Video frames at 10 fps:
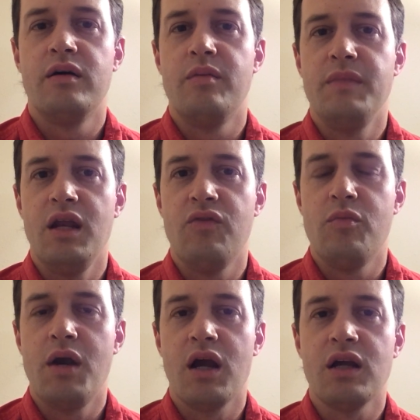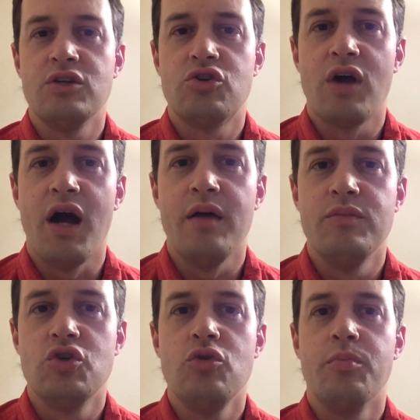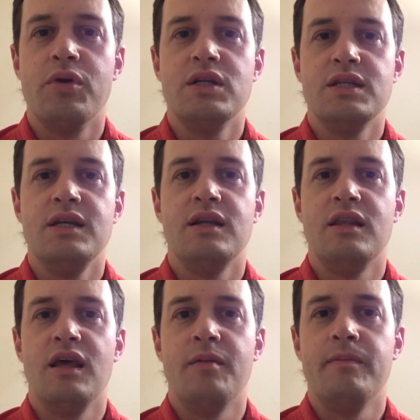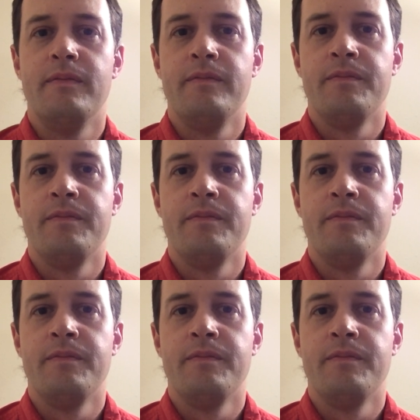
Native American tribes who preceded them.